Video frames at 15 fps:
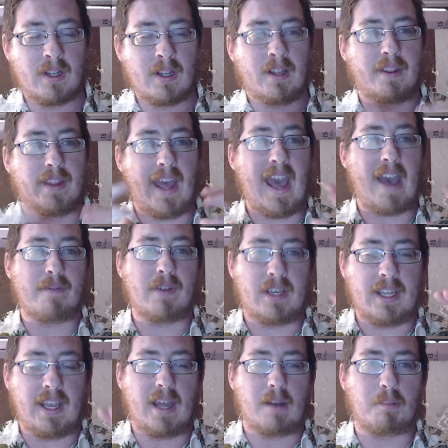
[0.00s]
They haven't
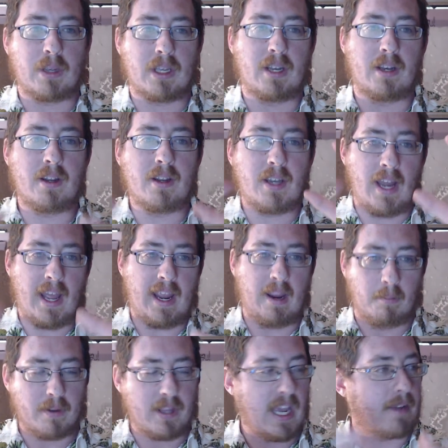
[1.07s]
yet been
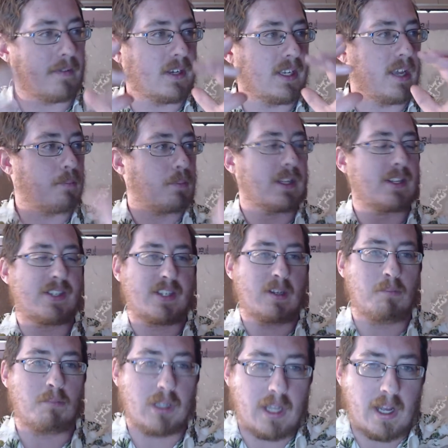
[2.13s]
named. They haven't yet been
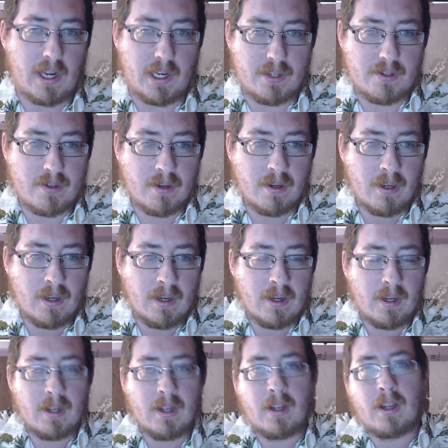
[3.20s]
symbolized,
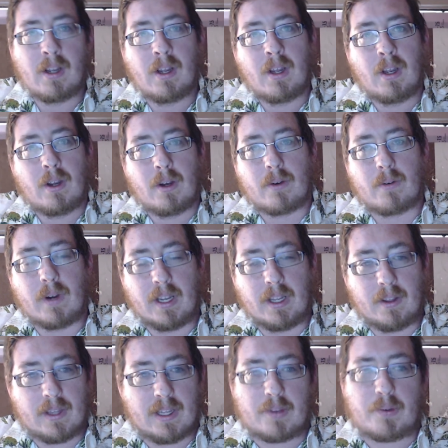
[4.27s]
right?
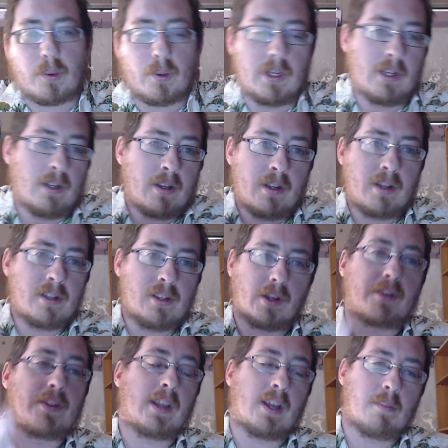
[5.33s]
That's what you could
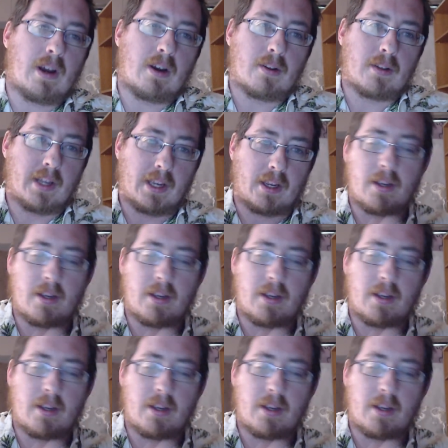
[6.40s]
think about, like,